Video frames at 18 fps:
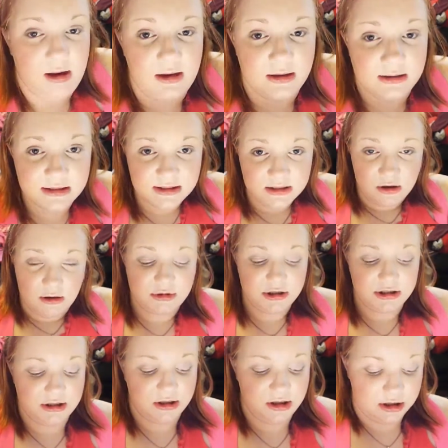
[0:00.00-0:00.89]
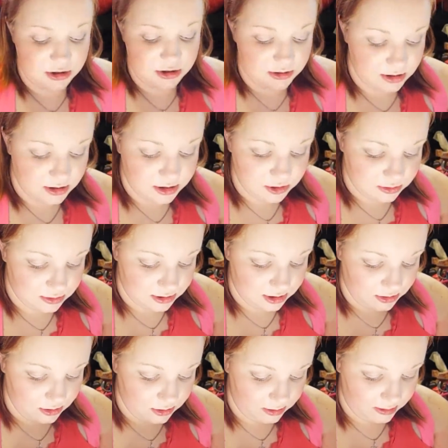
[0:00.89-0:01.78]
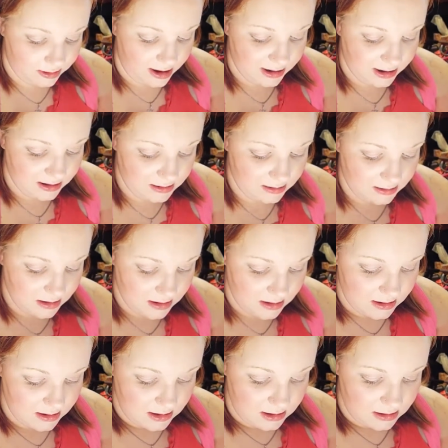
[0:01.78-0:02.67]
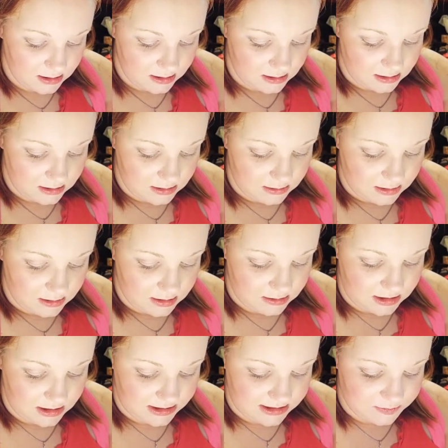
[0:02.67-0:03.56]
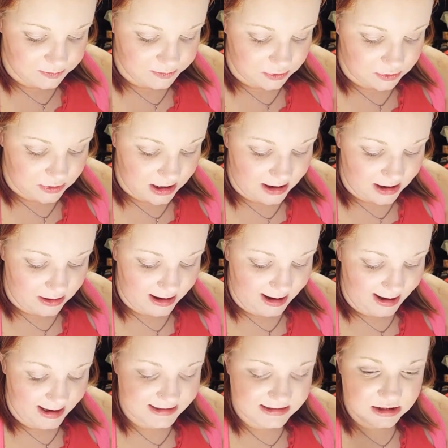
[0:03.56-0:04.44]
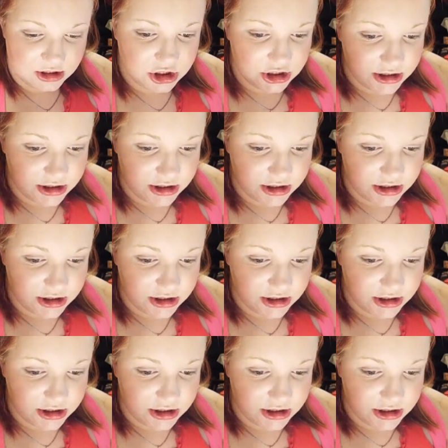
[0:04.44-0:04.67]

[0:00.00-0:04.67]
and so I'm just going to do those real quick. This brow hasn't